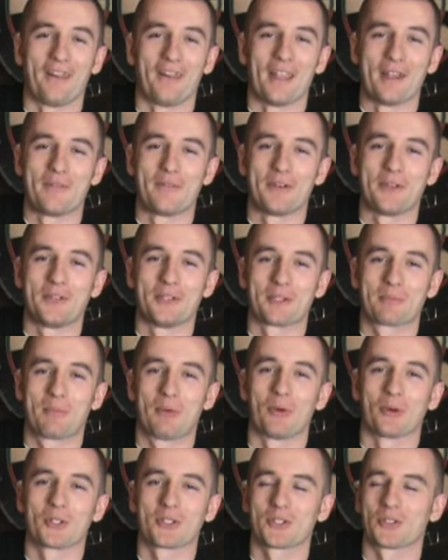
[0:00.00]
If you just
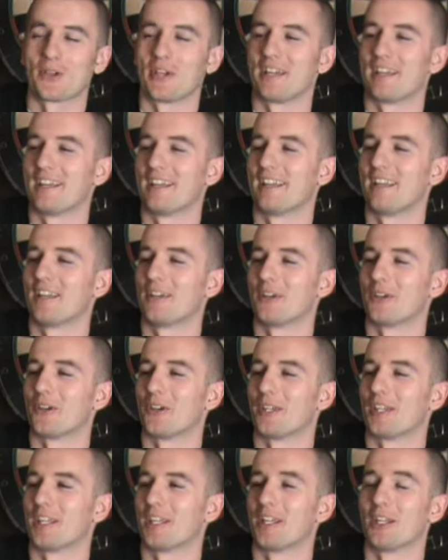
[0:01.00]
pour straight in, you're
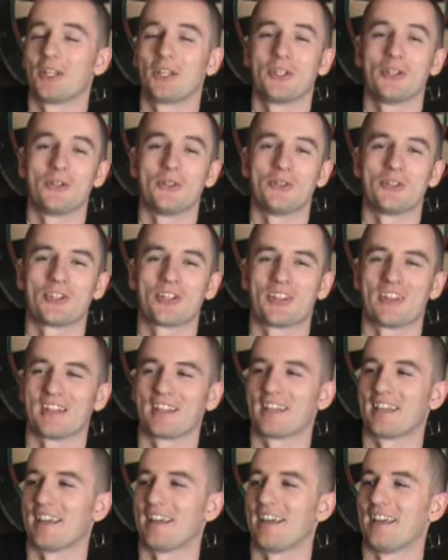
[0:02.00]
going to get a huge
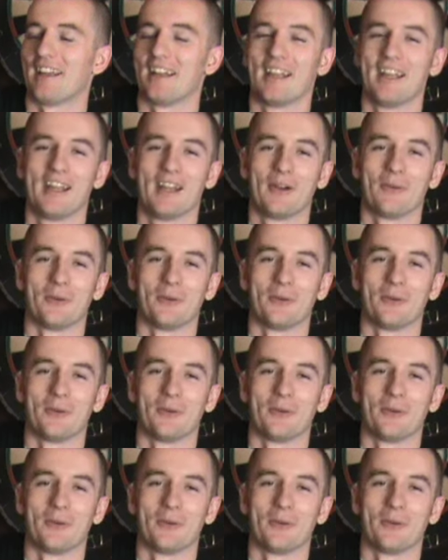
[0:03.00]
thick head,